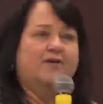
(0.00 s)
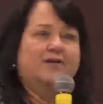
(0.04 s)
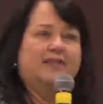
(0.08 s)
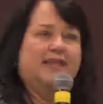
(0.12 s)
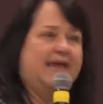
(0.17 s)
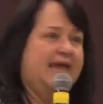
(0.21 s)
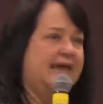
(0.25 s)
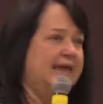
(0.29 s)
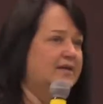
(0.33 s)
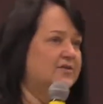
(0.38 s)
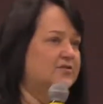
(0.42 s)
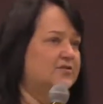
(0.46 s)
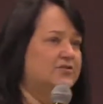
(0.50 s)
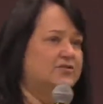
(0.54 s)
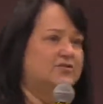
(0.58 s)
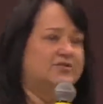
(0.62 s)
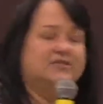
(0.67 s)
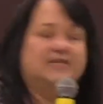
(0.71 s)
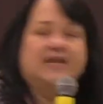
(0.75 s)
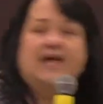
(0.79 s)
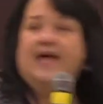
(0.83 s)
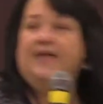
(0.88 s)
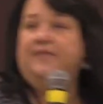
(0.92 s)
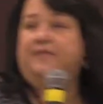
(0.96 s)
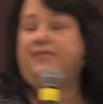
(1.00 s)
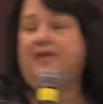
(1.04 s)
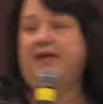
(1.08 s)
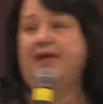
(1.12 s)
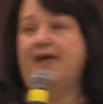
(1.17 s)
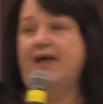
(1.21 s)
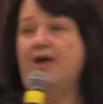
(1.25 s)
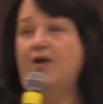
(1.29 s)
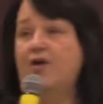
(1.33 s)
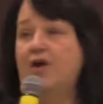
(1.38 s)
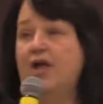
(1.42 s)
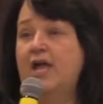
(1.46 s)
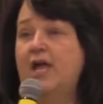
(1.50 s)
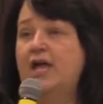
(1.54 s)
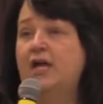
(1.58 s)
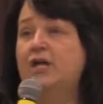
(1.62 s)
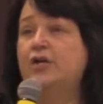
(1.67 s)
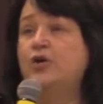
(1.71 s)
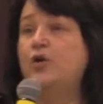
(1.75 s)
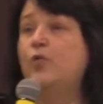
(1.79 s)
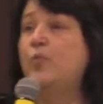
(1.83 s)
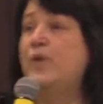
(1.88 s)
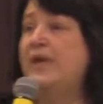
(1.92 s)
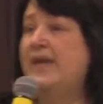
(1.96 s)
The answer is not there.
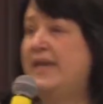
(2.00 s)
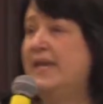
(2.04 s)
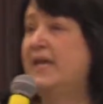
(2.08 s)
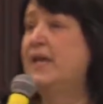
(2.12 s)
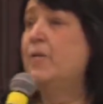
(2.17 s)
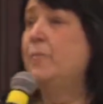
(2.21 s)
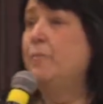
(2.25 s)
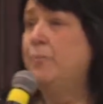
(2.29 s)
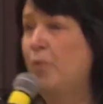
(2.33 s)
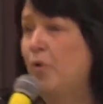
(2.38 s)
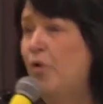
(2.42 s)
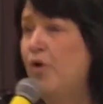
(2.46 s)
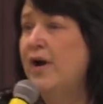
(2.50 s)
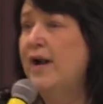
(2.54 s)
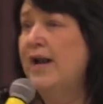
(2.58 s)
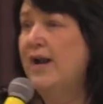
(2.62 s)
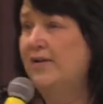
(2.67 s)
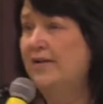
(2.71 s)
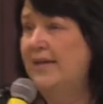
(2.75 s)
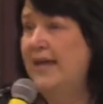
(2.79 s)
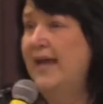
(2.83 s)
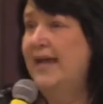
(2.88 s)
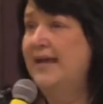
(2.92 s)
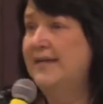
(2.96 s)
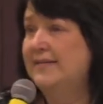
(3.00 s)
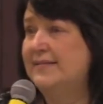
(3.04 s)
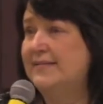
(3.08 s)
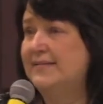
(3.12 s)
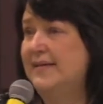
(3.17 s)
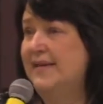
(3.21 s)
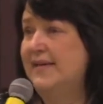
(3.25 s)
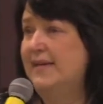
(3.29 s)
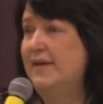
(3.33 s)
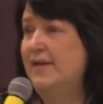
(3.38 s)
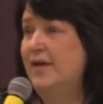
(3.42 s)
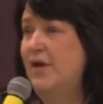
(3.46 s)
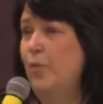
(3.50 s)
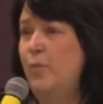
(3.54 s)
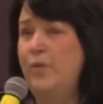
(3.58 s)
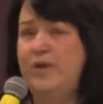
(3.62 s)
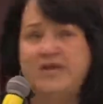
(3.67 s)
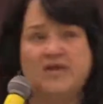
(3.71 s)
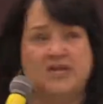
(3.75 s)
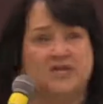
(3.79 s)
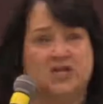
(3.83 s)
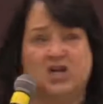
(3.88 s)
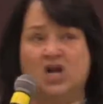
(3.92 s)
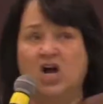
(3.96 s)
You know, we can abort our legacy. We
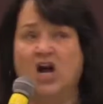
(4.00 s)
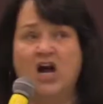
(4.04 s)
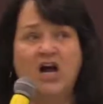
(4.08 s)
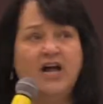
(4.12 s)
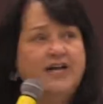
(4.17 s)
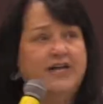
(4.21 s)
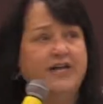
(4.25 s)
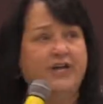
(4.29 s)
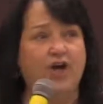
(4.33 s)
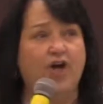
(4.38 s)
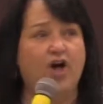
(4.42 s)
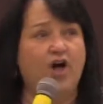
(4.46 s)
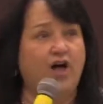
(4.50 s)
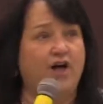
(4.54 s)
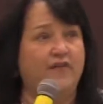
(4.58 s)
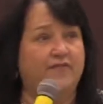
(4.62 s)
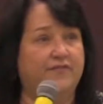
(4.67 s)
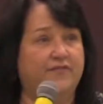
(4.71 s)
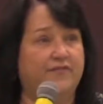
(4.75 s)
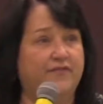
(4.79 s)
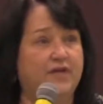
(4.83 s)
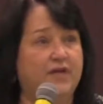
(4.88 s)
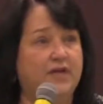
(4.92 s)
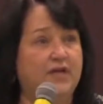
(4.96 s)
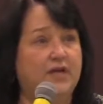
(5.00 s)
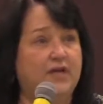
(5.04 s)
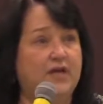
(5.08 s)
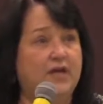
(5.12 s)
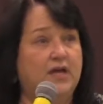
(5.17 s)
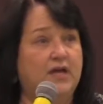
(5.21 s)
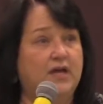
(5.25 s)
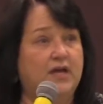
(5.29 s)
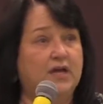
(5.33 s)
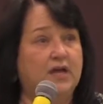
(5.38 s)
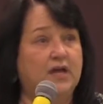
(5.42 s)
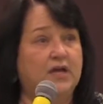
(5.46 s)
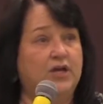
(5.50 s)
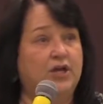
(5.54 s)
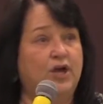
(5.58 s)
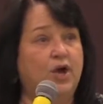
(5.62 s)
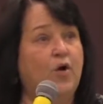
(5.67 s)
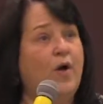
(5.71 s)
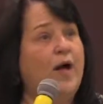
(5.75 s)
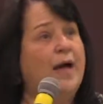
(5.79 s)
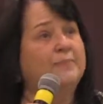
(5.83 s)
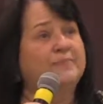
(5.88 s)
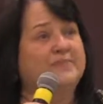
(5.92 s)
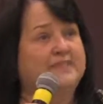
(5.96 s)
can cut it off. You
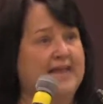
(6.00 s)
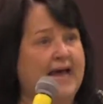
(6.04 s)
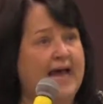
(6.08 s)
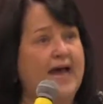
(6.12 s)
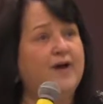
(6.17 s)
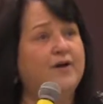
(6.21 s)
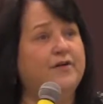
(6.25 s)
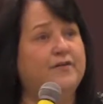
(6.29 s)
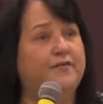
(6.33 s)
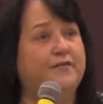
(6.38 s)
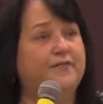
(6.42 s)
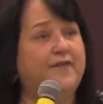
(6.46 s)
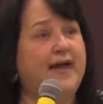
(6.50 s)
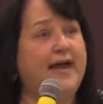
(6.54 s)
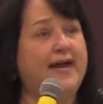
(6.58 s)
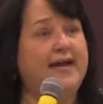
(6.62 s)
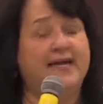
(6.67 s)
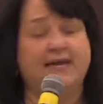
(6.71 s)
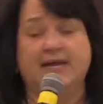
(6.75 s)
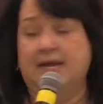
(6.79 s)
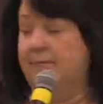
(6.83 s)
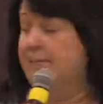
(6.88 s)
know, I'm tired of fighting.